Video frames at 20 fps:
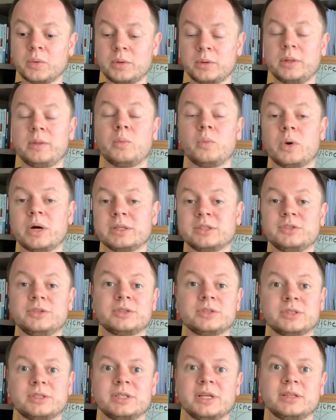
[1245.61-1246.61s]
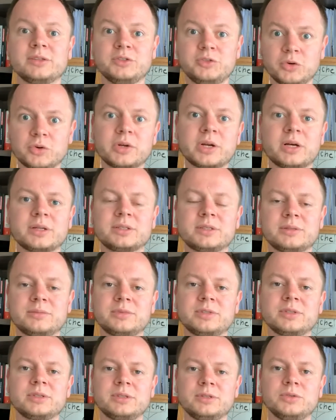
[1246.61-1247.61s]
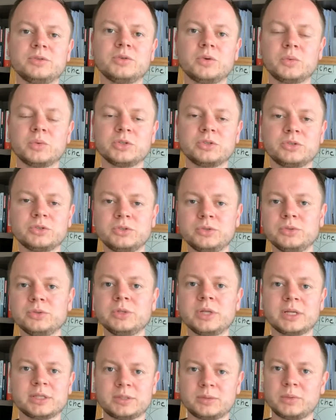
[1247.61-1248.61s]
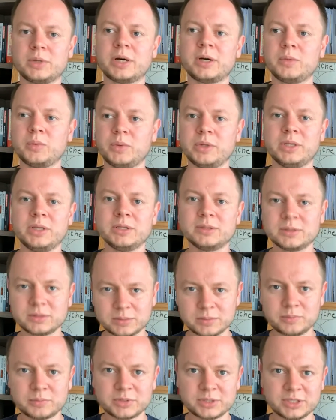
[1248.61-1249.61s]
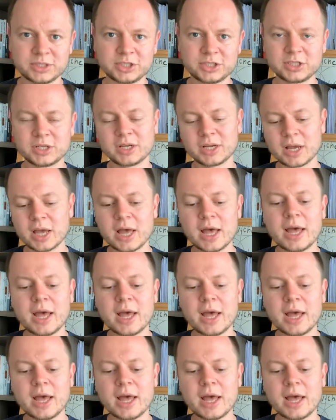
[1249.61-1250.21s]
once you understand your customers, you know what to do. That's why we need positioning.